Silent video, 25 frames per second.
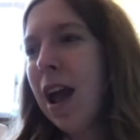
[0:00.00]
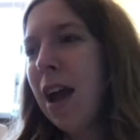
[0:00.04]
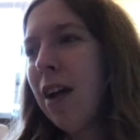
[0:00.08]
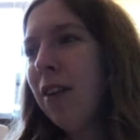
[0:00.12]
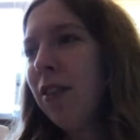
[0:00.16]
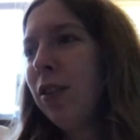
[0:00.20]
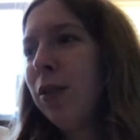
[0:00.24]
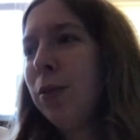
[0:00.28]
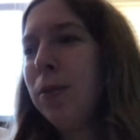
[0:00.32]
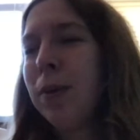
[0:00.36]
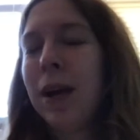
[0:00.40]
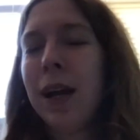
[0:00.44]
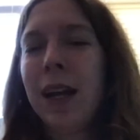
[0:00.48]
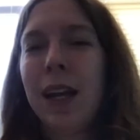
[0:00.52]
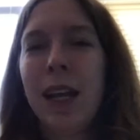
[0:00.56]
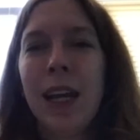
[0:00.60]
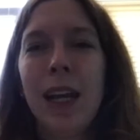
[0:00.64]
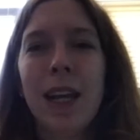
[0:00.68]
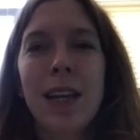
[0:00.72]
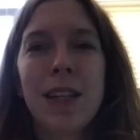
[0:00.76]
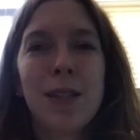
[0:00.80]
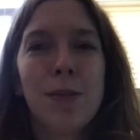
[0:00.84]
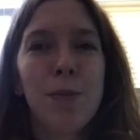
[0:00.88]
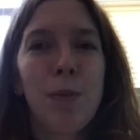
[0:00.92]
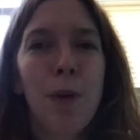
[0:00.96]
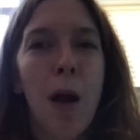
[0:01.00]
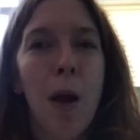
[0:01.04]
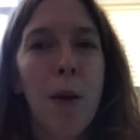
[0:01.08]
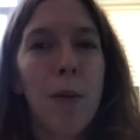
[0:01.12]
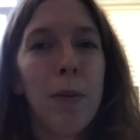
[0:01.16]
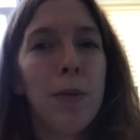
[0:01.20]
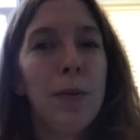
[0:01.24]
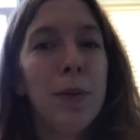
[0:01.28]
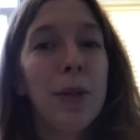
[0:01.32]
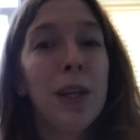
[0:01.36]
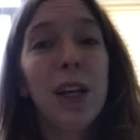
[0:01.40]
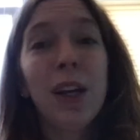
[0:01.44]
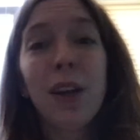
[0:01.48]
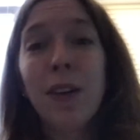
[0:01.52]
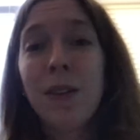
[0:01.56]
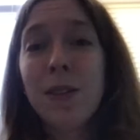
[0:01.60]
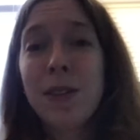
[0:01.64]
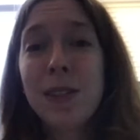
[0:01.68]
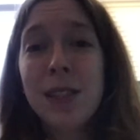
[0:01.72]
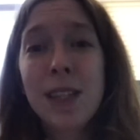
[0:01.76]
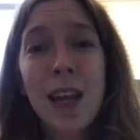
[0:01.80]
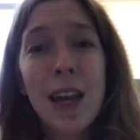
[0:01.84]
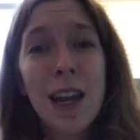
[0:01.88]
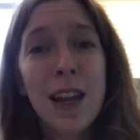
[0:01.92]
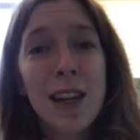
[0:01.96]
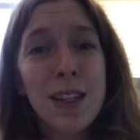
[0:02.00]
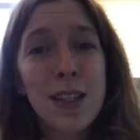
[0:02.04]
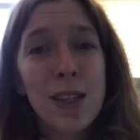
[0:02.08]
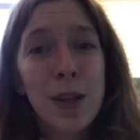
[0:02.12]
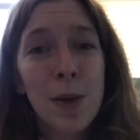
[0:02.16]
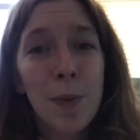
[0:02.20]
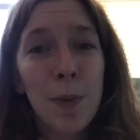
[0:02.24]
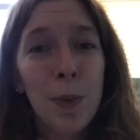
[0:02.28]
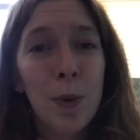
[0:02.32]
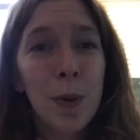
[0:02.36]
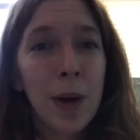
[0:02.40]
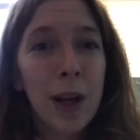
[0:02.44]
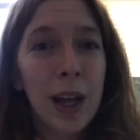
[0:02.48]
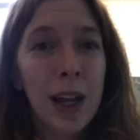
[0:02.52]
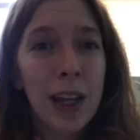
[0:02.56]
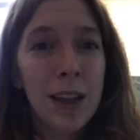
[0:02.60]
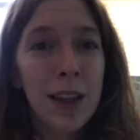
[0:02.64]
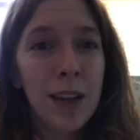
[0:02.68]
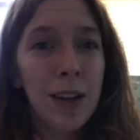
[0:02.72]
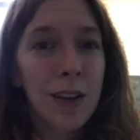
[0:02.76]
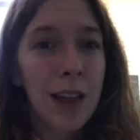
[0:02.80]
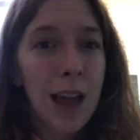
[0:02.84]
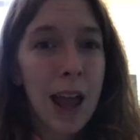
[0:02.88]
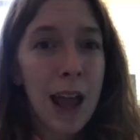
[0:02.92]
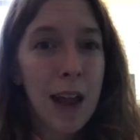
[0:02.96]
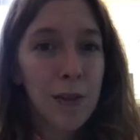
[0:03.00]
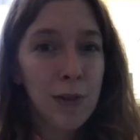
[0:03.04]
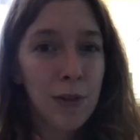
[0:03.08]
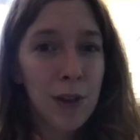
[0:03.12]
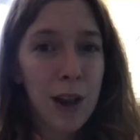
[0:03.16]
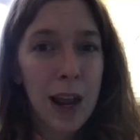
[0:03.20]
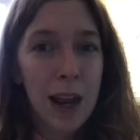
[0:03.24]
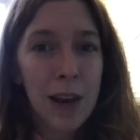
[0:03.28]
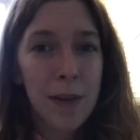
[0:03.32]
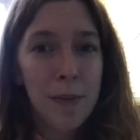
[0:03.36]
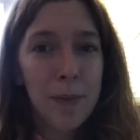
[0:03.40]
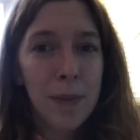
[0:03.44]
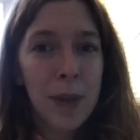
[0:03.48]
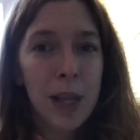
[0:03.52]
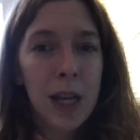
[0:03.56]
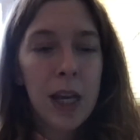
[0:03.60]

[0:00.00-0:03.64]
Everybody's probably used it at some point in their life, right?